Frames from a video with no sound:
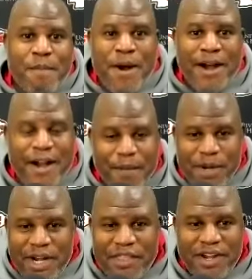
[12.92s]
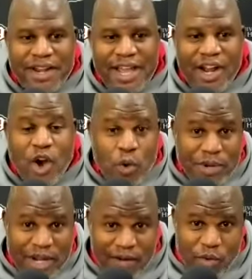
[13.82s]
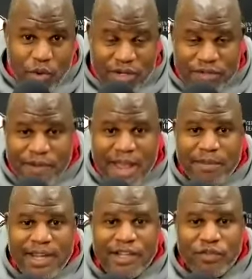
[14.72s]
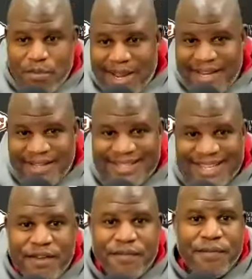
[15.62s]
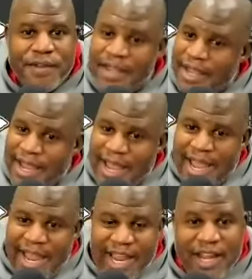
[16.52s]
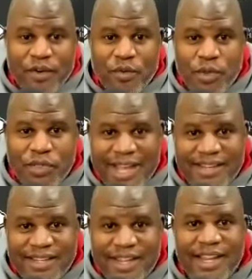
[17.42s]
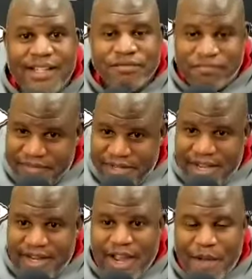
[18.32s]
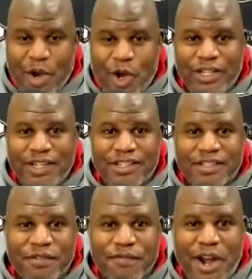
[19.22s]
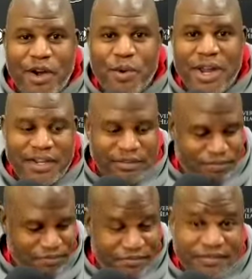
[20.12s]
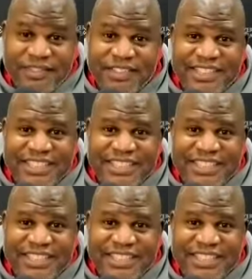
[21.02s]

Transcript: Uh, but other than that, I hope that everyone's family has remained safe. And with that said, hey, I'm all ears. Fire away. Let's